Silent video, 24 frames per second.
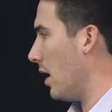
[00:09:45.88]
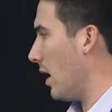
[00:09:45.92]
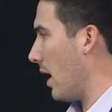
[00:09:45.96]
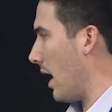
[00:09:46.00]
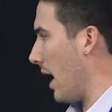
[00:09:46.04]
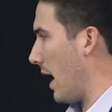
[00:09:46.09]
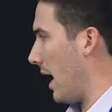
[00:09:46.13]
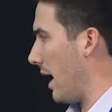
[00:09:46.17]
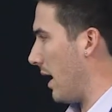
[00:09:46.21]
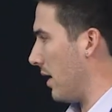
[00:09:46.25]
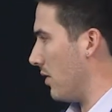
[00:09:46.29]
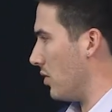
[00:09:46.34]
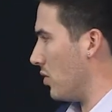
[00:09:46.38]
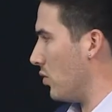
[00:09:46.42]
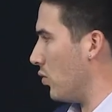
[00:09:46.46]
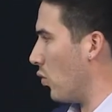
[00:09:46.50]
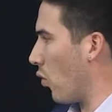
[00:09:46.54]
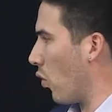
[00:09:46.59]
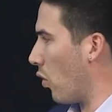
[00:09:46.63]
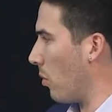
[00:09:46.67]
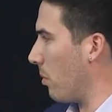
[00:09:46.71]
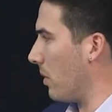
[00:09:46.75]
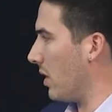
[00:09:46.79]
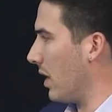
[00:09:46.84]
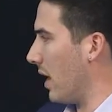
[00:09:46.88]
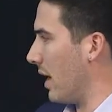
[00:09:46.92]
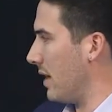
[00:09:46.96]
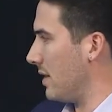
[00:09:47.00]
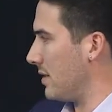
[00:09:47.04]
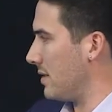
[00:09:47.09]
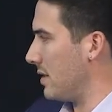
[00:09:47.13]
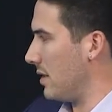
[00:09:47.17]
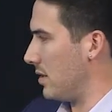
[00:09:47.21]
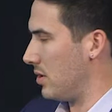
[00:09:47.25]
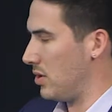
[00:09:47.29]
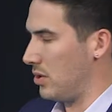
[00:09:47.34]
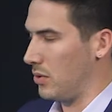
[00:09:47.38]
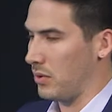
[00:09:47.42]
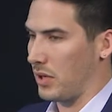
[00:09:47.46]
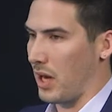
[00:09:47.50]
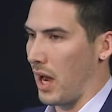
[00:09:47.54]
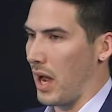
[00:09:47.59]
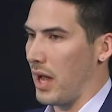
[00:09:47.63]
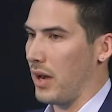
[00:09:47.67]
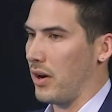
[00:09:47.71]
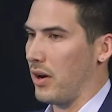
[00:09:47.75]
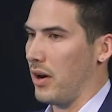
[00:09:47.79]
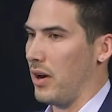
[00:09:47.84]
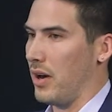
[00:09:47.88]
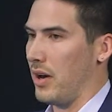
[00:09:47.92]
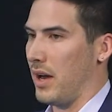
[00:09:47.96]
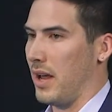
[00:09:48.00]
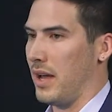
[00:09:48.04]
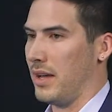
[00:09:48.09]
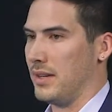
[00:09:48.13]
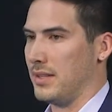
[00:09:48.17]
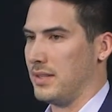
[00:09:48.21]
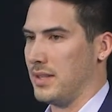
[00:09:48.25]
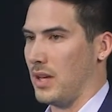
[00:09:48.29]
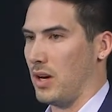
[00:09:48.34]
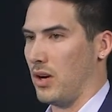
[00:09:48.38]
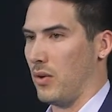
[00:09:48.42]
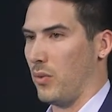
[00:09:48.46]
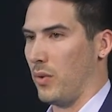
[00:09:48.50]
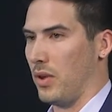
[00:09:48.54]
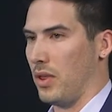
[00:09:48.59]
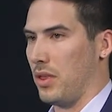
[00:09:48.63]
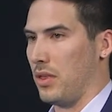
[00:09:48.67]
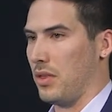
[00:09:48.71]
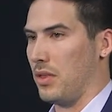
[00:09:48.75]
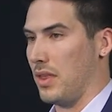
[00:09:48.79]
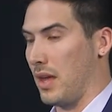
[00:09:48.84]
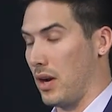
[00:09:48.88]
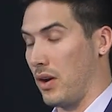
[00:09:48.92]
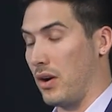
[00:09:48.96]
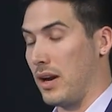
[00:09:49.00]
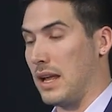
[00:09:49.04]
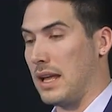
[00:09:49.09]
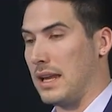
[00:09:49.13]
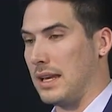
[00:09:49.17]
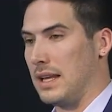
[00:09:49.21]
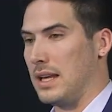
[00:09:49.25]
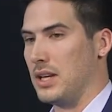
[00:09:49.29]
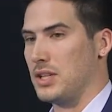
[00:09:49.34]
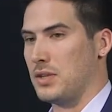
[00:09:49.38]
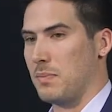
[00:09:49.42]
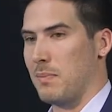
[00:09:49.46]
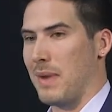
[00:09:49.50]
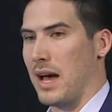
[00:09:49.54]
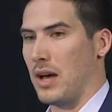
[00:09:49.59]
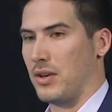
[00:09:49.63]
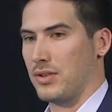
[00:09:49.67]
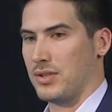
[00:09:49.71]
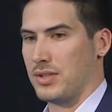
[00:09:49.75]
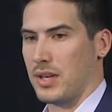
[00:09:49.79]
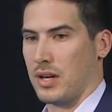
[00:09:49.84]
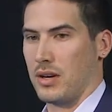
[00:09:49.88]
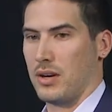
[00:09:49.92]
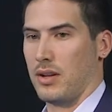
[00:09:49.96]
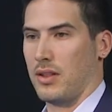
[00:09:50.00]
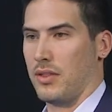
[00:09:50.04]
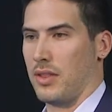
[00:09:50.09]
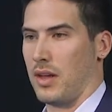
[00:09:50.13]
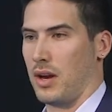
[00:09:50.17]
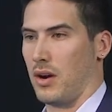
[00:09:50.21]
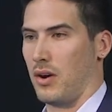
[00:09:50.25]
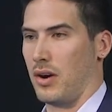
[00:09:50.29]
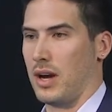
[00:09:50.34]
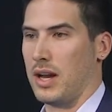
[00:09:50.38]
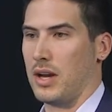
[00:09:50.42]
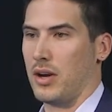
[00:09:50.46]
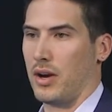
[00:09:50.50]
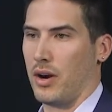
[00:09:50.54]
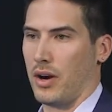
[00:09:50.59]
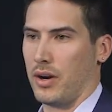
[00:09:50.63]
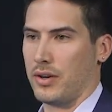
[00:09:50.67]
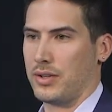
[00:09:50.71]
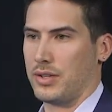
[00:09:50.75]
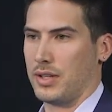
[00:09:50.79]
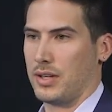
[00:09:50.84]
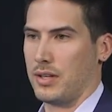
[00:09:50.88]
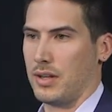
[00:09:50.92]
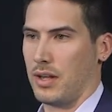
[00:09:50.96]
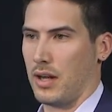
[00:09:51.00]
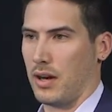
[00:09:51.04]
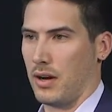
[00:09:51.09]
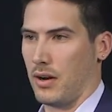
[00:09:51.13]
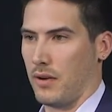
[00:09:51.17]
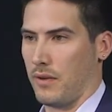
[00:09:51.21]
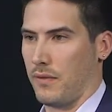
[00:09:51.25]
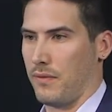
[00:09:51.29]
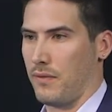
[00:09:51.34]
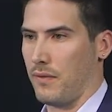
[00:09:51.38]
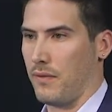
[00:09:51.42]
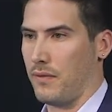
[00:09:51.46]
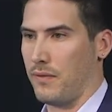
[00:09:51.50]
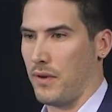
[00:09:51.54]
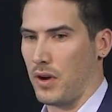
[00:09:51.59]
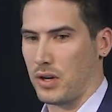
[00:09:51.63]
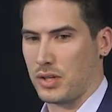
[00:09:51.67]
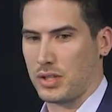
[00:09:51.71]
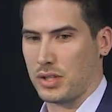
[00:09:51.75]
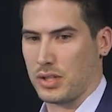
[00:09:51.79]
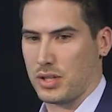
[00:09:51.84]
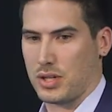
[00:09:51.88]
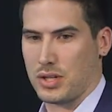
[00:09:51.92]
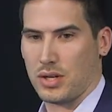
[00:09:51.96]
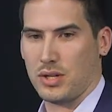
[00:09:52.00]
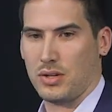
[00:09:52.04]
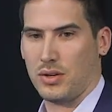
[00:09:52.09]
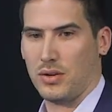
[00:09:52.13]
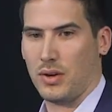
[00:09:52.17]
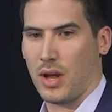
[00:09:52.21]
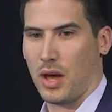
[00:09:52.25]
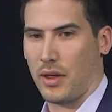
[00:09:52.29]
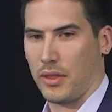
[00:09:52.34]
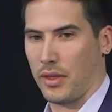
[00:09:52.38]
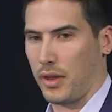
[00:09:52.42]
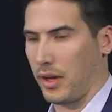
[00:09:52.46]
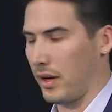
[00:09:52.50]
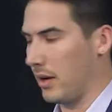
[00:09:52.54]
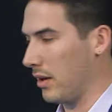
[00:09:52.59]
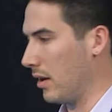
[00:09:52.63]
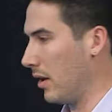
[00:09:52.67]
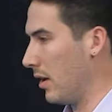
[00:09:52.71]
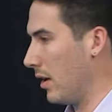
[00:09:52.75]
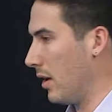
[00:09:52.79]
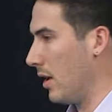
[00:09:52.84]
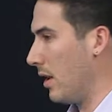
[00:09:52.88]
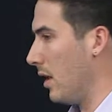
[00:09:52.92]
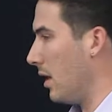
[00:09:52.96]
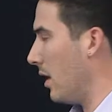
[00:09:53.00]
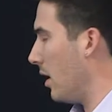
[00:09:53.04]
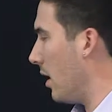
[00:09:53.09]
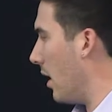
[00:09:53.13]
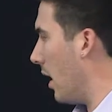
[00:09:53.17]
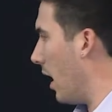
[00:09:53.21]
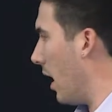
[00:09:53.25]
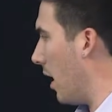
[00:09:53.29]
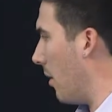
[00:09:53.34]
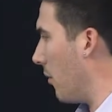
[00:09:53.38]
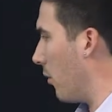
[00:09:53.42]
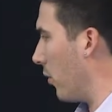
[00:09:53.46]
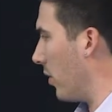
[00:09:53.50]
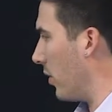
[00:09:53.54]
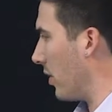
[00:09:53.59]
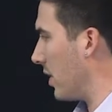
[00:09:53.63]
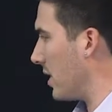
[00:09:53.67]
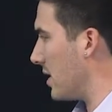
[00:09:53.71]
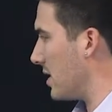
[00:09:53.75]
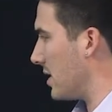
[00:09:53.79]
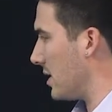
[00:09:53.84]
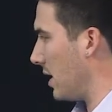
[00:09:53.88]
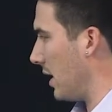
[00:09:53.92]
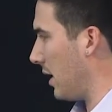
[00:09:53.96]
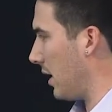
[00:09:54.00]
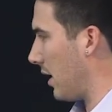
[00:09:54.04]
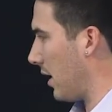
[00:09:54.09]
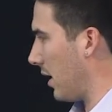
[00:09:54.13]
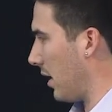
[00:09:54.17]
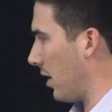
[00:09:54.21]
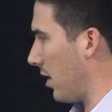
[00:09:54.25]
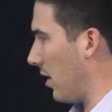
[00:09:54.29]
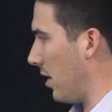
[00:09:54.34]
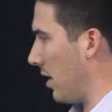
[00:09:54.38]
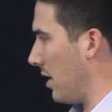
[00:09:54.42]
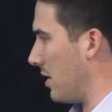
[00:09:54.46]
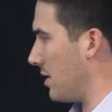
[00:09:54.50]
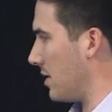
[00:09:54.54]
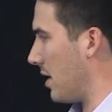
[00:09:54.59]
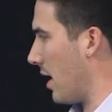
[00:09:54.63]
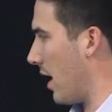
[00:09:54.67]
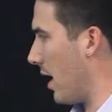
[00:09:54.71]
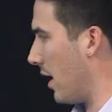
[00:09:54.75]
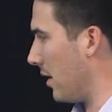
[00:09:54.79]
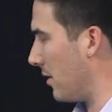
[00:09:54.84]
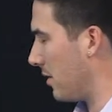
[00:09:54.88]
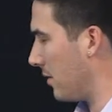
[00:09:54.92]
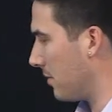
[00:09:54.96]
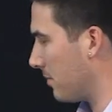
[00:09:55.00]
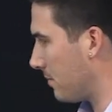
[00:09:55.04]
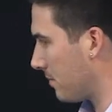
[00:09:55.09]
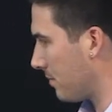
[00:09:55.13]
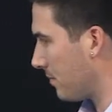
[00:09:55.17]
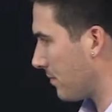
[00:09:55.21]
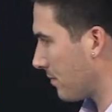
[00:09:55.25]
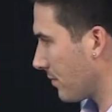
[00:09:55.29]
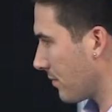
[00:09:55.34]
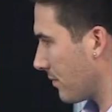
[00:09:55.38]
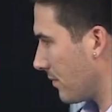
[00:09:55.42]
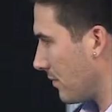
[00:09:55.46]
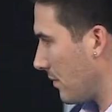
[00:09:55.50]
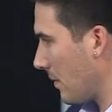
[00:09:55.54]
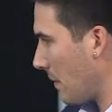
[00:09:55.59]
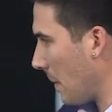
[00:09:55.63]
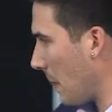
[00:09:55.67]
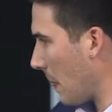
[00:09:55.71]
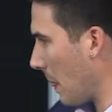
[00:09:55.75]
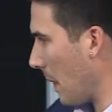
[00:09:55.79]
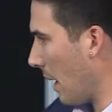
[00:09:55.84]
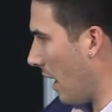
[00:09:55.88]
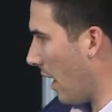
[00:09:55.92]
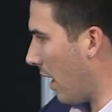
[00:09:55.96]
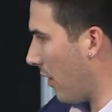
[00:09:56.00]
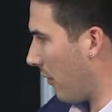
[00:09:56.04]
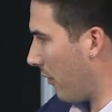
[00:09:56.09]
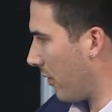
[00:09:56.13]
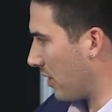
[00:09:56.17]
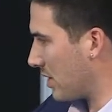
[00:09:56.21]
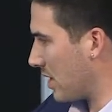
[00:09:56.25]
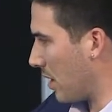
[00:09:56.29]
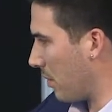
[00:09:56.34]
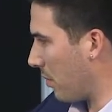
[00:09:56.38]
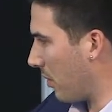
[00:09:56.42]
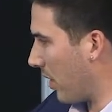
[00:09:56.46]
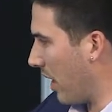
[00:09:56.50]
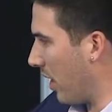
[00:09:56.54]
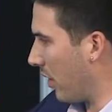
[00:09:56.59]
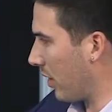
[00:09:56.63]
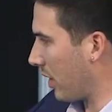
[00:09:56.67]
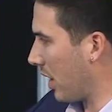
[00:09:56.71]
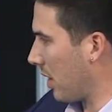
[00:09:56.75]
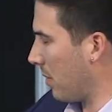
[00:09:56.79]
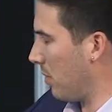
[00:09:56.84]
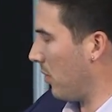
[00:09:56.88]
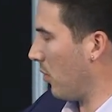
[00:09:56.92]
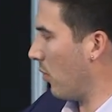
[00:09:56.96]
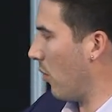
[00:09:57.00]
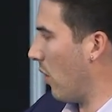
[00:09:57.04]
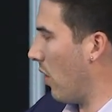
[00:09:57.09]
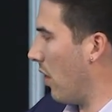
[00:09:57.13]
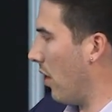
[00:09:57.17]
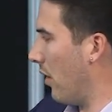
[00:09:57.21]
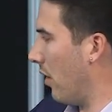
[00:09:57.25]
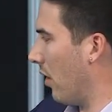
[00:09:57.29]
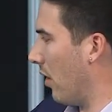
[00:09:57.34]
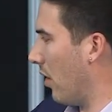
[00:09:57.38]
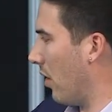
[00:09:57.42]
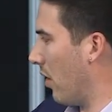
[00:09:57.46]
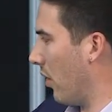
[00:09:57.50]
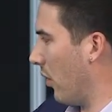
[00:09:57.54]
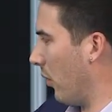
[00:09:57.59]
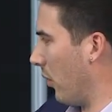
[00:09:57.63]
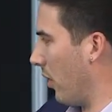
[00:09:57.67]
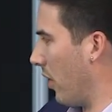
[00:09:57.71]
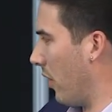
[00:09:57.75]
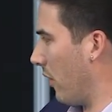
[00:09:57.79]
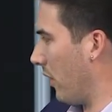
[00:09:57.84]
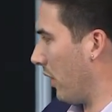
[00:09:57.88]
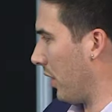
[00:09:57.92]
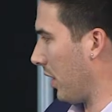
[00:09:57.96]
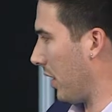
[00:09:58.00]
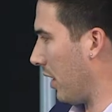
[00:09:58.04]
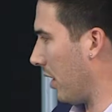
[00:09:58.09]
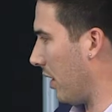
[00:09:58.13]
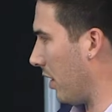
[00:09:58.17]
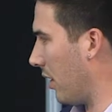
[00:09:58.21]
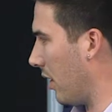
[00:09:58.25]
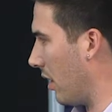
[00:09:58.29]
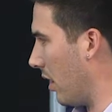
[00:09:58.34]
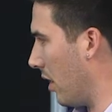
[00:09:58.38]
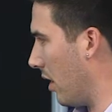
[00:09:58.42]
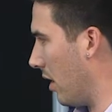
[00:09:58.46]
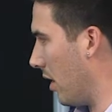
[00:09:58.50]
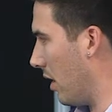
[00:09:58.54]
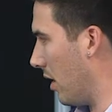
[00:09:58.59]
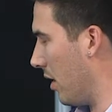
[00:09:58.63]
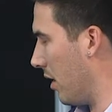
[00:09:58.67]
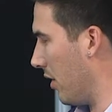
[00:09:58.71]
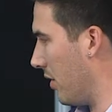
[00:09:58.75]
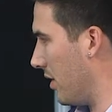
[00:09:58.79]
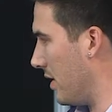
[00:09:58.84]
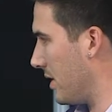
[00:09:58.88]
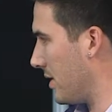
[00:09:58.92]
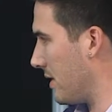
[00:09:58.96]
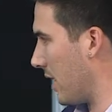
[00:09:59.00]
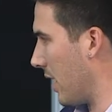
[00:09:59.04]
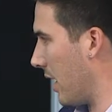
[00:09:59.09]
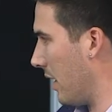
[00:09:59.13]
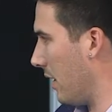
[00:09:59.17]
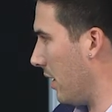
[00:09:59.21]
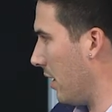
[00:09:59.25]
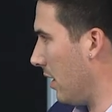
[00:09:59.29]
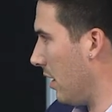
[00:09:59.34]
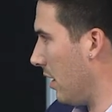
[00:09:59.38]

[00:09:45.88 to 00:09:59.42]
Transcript: and normalized it to guide RNAs that are in each mouse that are inert, that are functionally should do nothing. What you can see here is that For example, LKB1 all the way over here on this side